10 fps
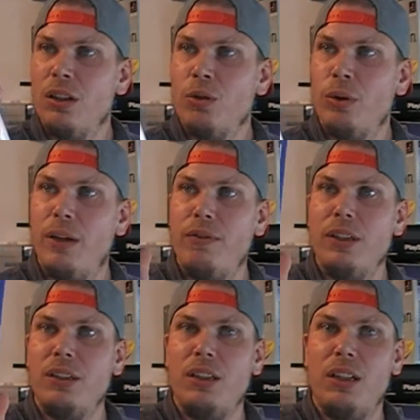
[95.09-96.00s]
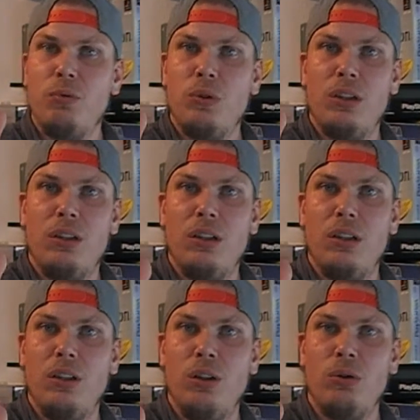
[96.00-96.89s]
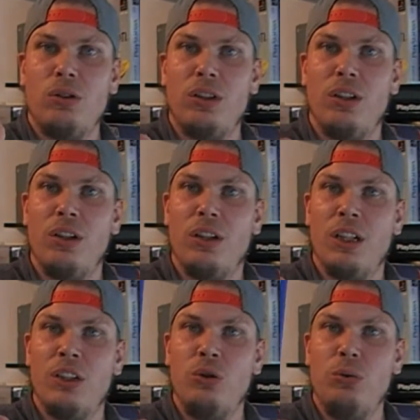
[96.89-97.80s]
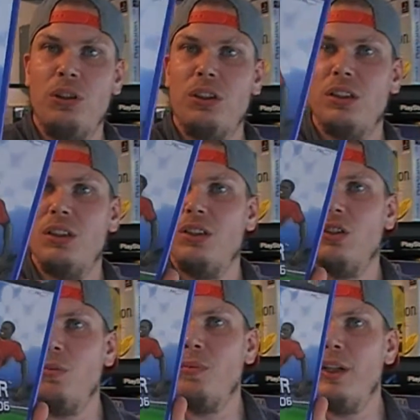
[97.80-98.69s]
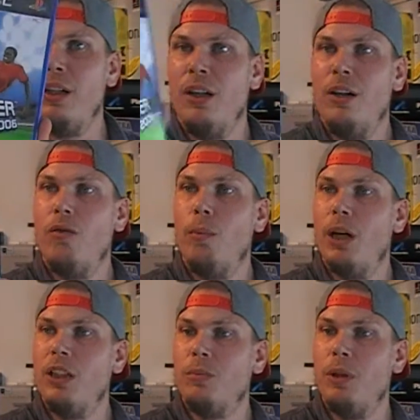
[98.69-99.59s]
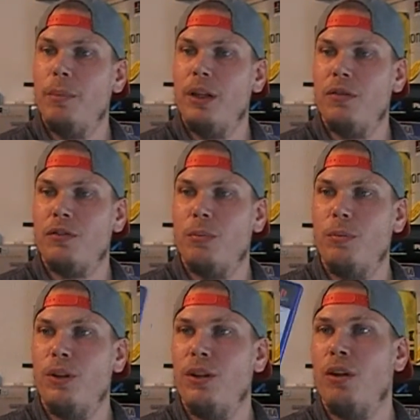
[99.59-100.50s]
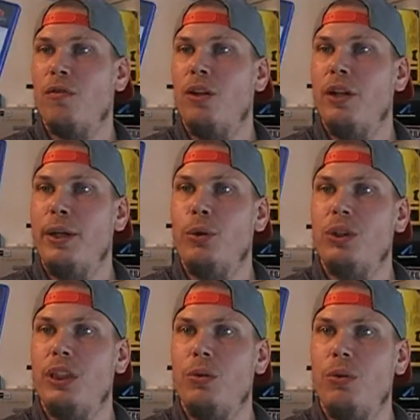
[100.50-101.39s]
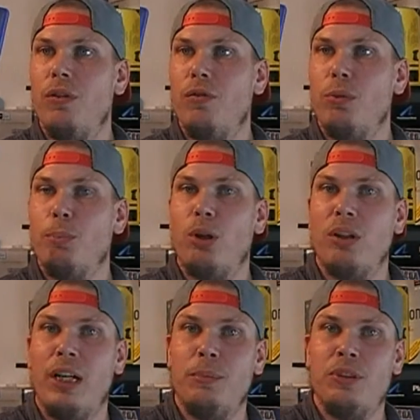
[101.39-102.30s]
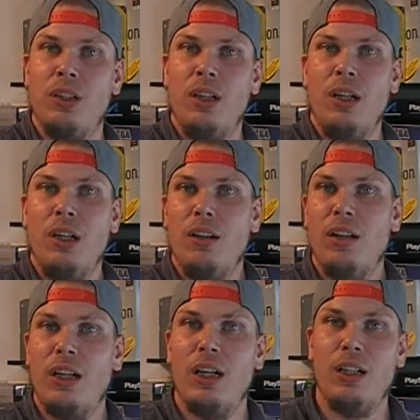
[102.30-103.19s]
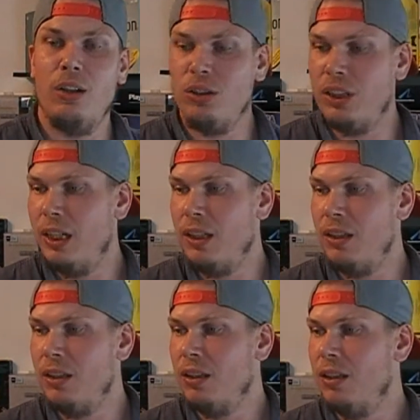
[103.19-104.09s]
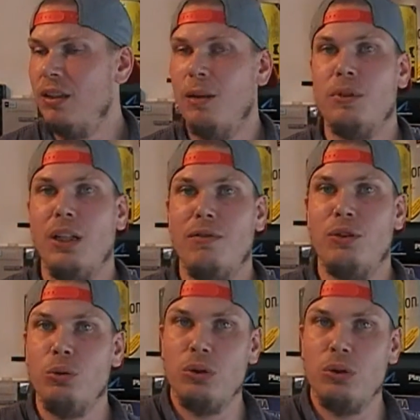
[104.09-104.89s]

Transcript: graphics in this one. Looks cartoonish in some way. Reminds me a bit of some of the Neo Geo football games that are not taking themselves too